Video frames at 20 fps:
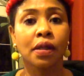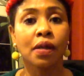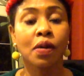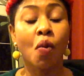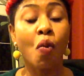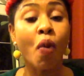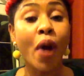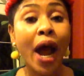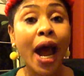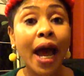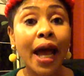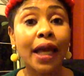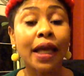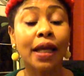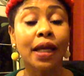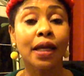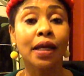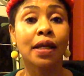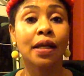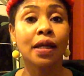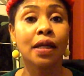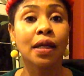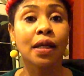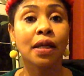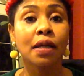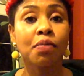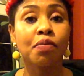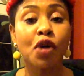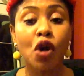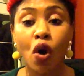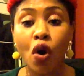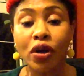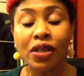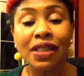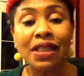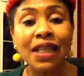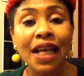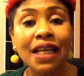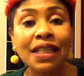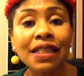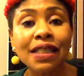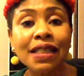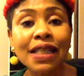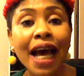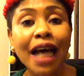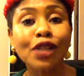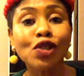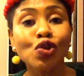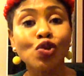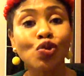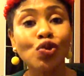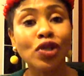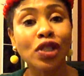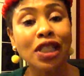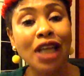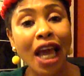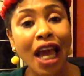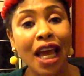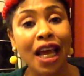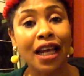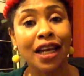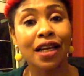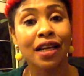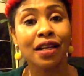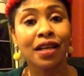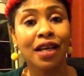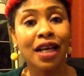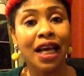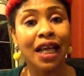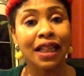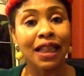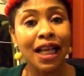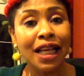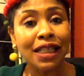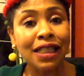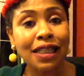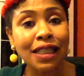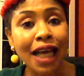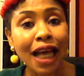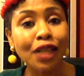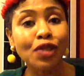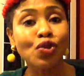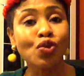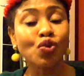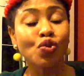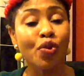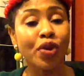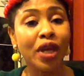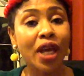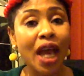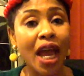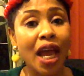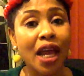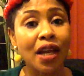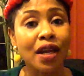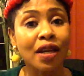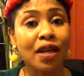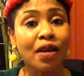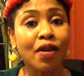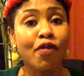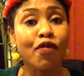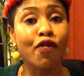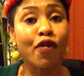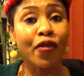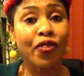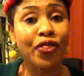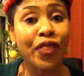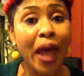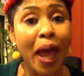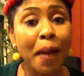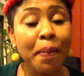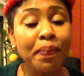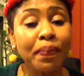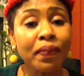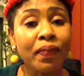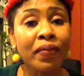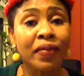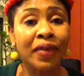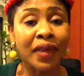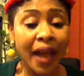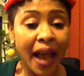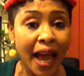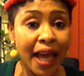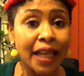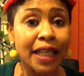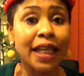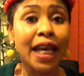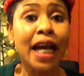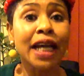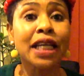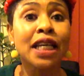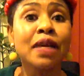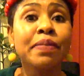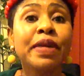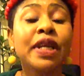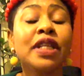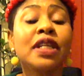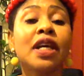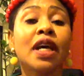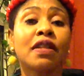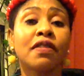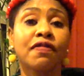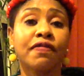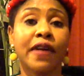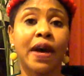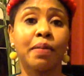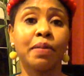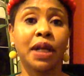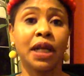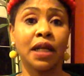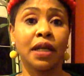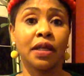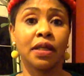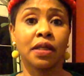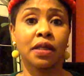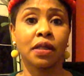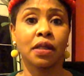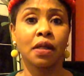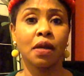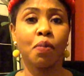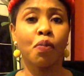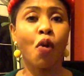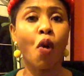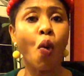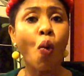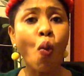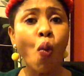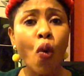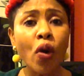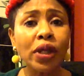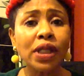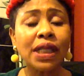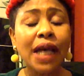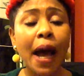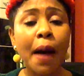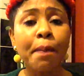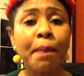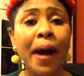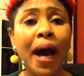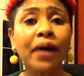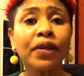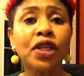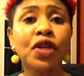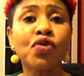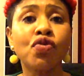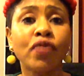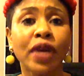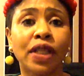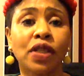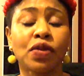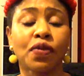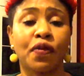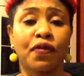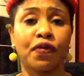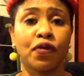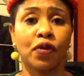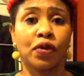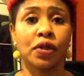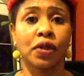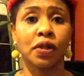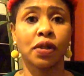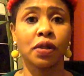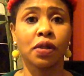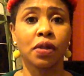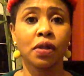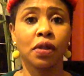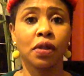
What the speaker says: Why? Because they stand to gain. They stand to gain for them and their immediate families. But what about the rest of us?